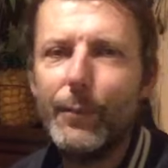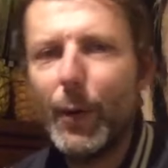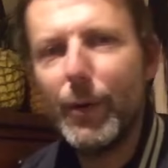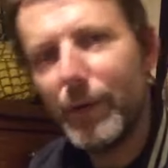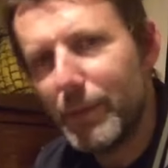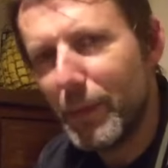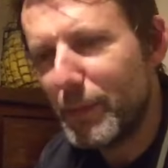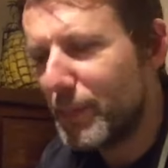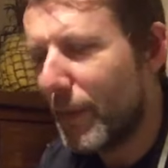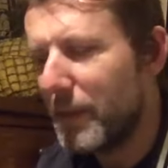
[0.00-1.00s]
But
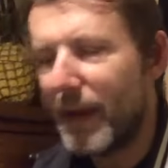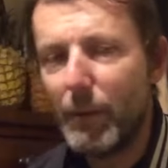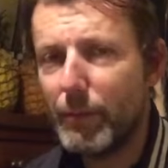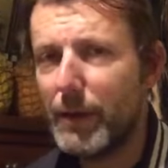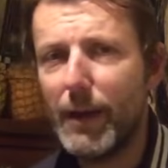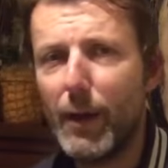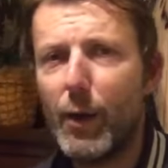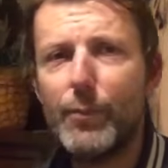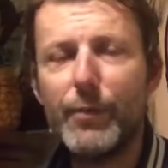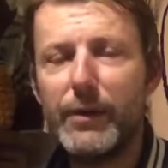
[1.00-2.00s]
probably that in a
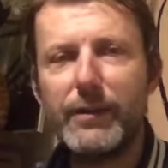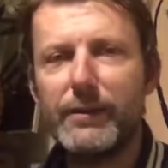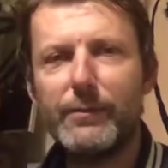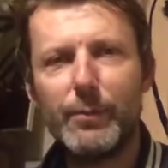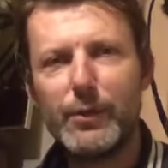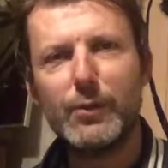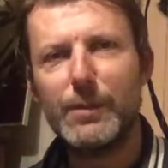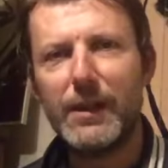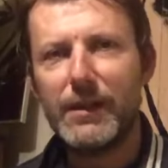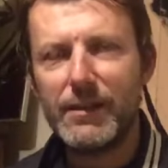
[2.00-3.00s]
library, when
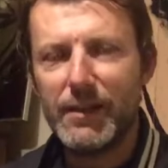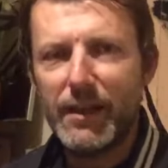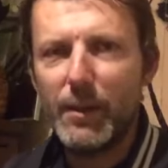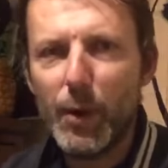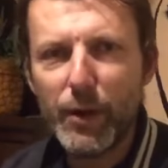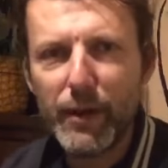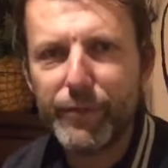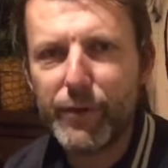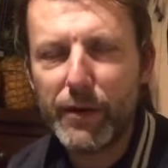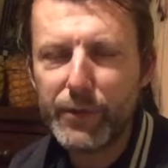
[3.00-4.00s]
somebody gets in there, they work there
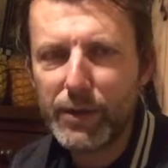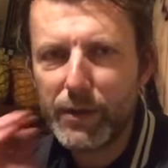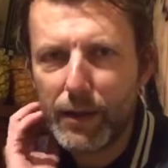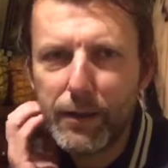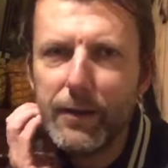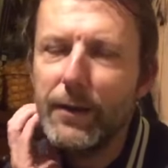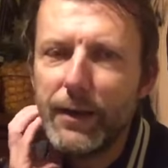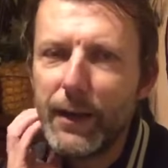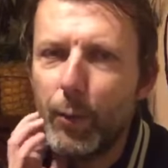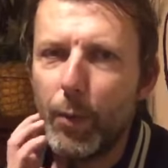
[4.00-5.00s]
forever, don't they? And that